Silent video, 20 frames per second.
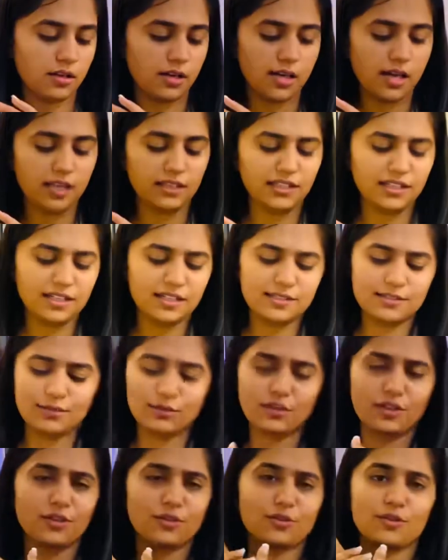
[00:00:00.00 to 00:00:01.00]
I think it's
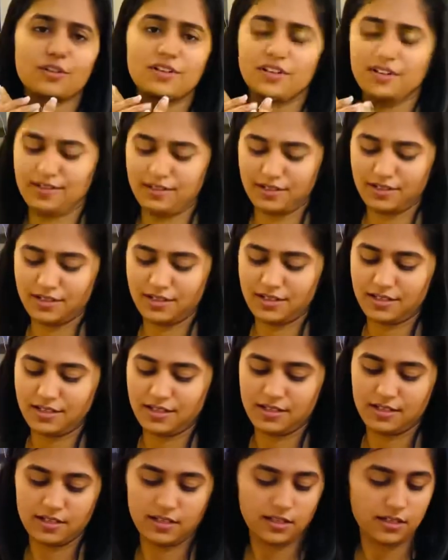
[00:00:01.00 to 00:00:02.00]
looking good.
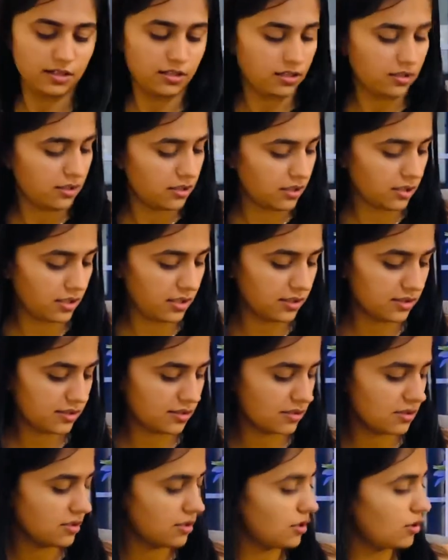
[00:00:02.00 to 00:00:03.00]
It's
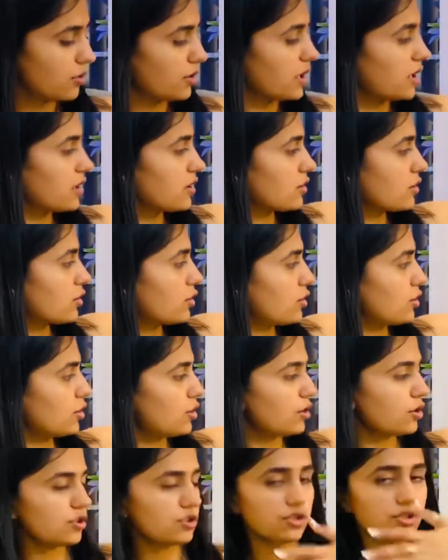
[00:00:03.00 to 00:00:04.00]
looking
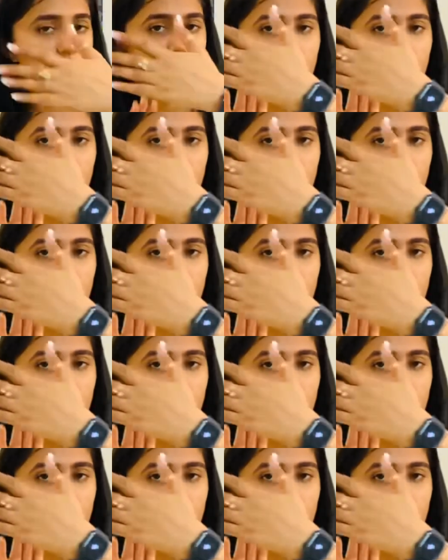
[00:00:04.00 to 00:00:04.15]
good.